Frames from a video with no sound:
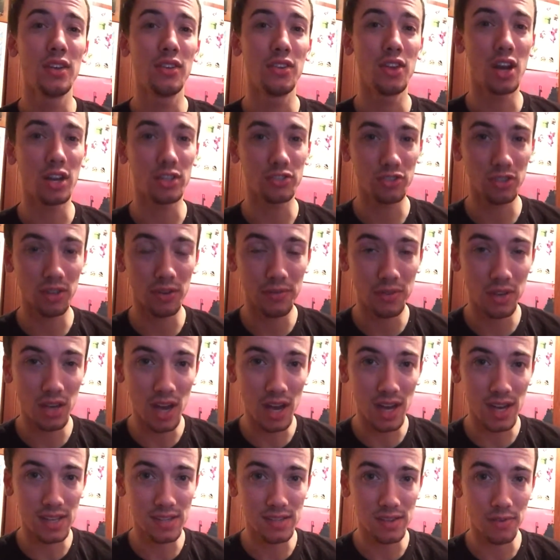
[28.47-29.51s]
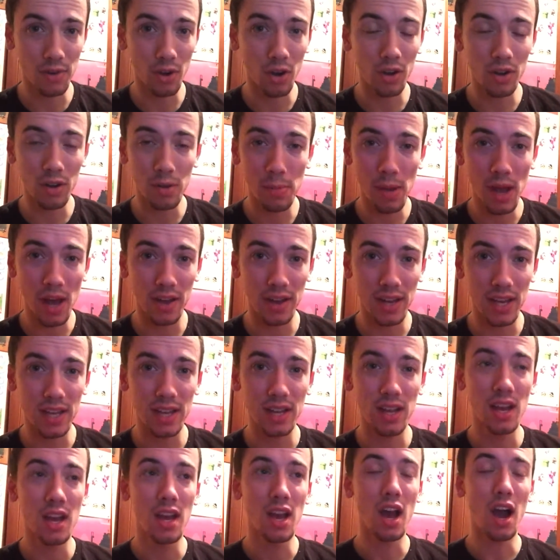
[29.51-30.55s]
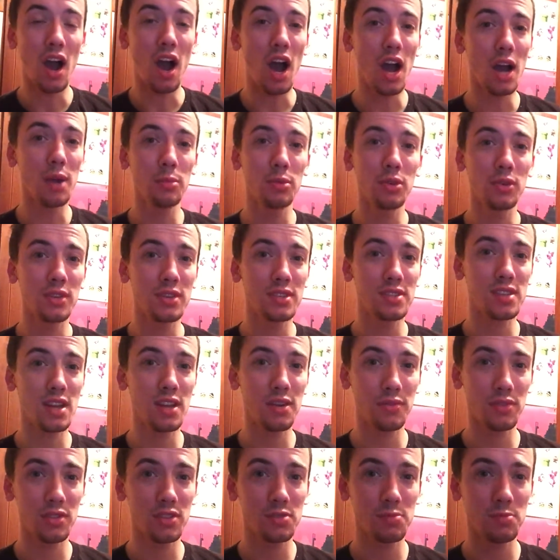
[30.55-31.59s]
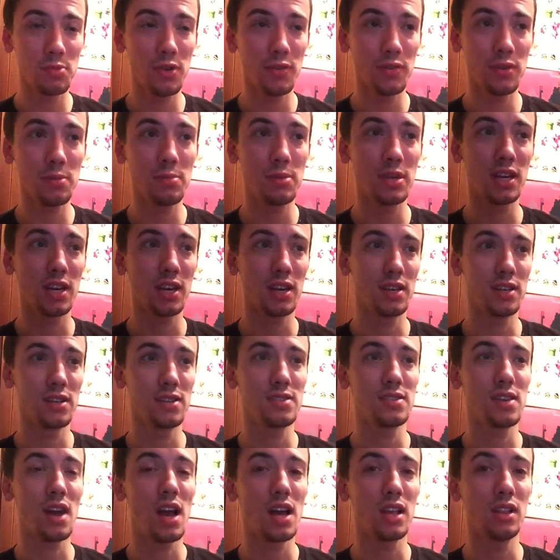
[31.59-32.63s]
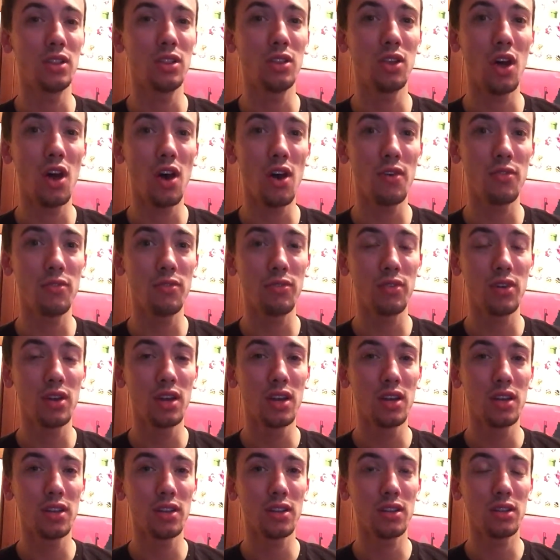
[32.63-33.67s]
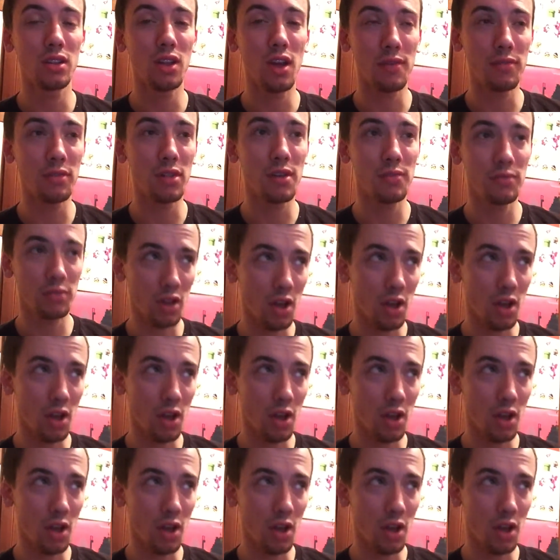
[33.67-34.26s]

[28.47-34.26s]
Not sure if you guys have heard about it. I'm really excited for this movie because I love Cloverfield.